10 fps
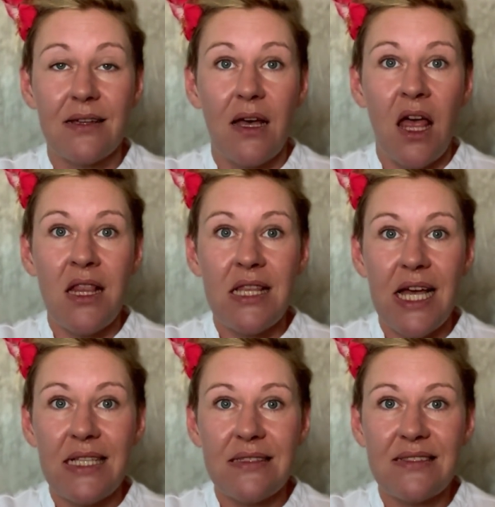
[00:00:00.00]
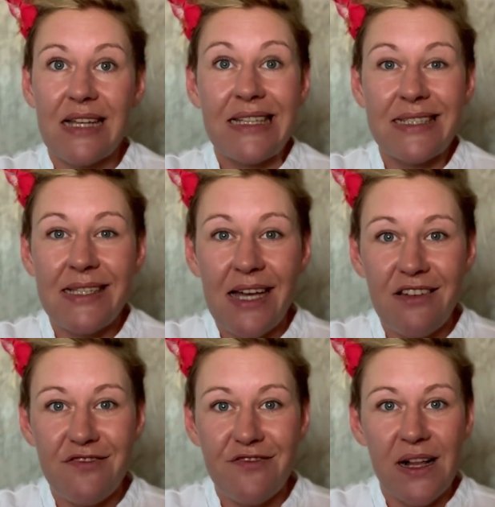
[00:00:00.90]
And then suddenly I
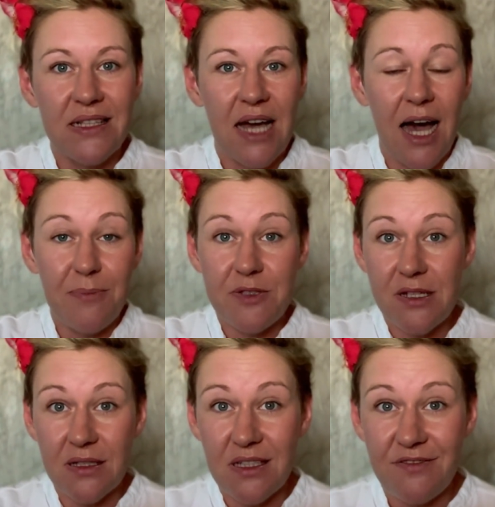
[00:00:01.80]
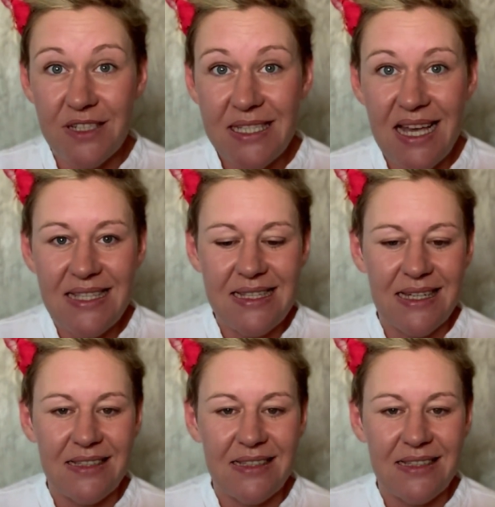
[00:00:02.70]
felt absolutely fantastic.